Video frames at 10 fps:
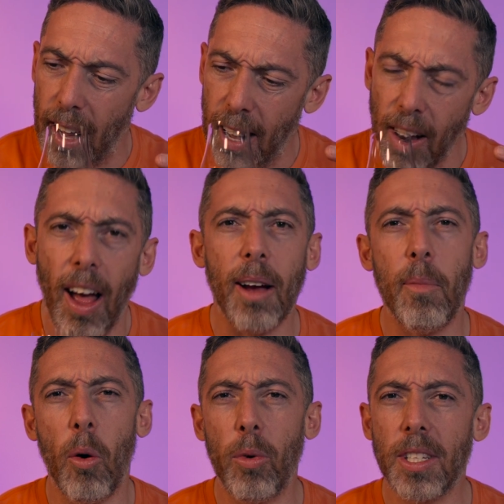I like
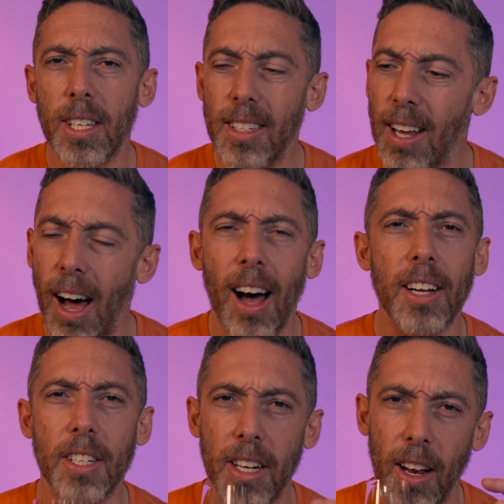my whiskeys
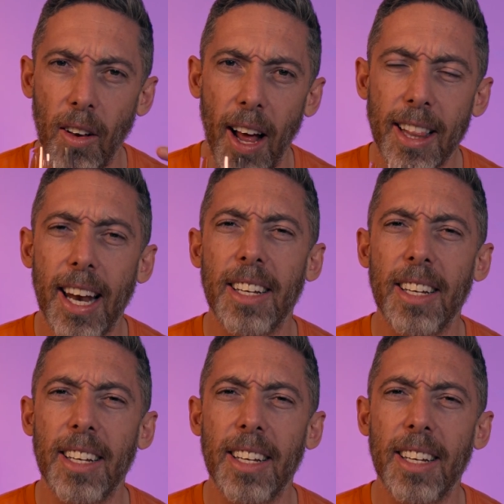harsh, and I like that